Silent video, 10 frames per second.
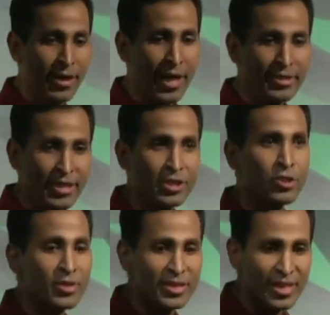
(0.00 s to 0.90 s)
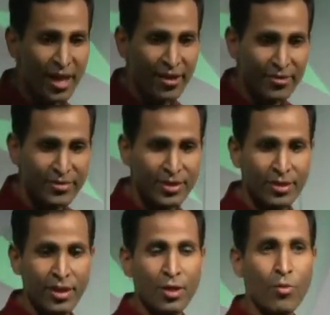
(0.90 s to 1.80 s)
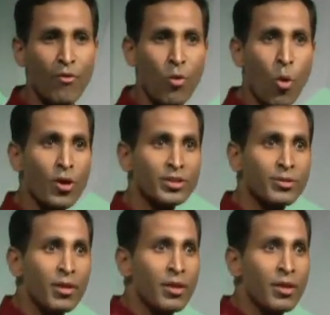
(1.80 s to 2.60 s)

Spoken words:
and digital incentives rewards